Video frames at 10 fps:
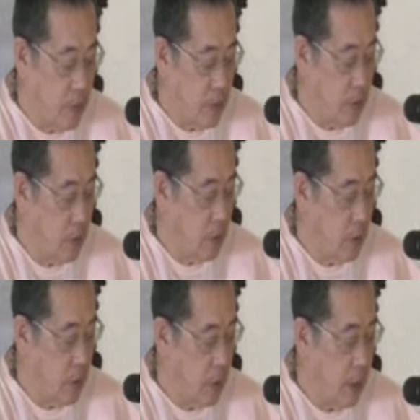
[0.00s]

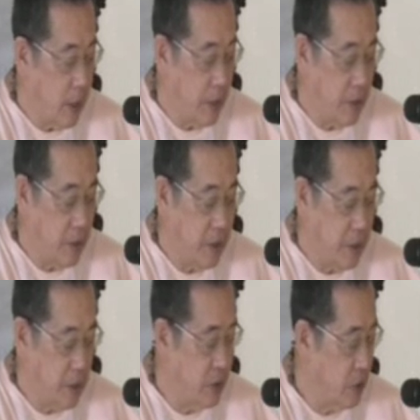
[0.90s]
And then he
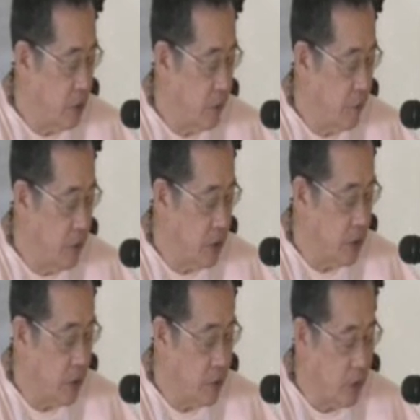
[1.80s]
gets into the
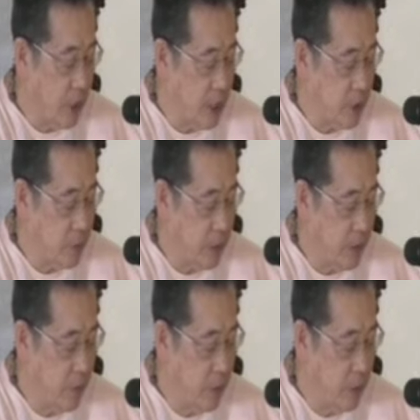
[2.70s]
philosophical aspect.
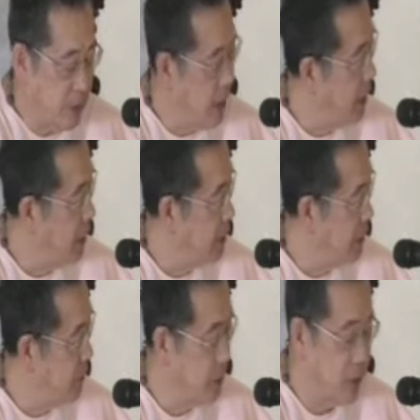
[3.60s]
Everybody dies.
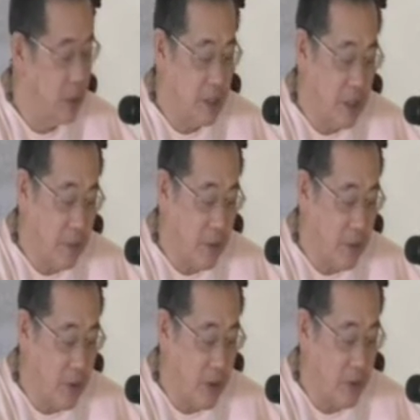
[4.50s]
Everything is
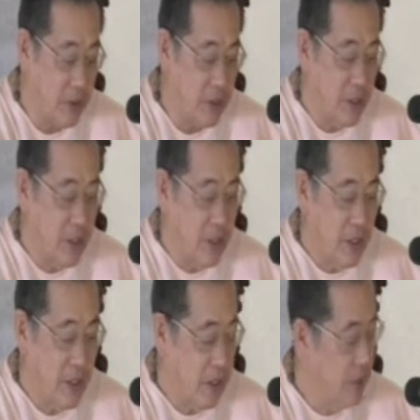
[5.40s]
temporary.
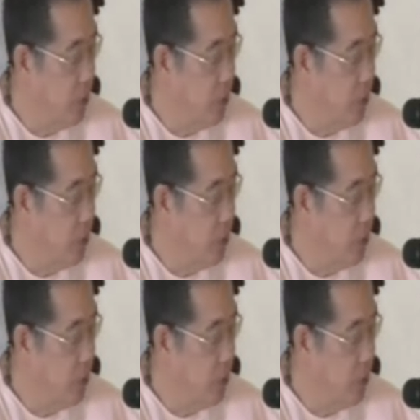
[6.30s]
No